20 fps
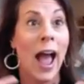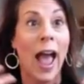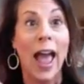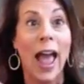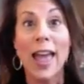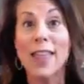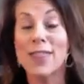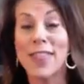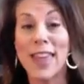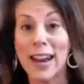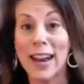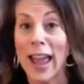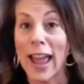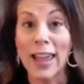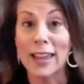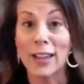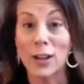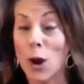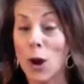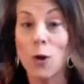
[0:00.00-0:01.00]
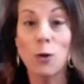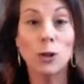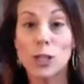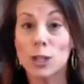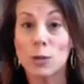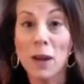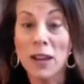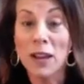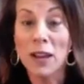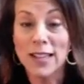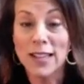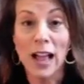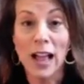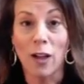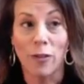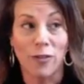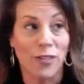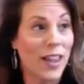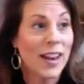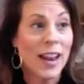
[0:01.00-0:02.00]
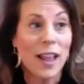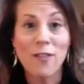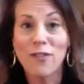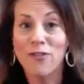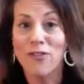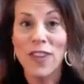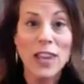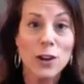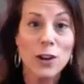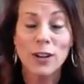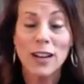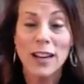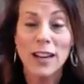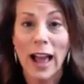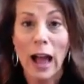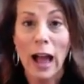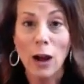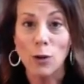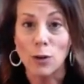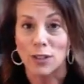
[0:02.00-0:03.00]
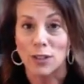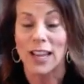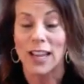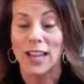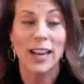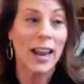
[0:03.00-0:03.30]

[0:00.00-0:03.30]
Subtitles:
and then I coached myself and I figured it out, and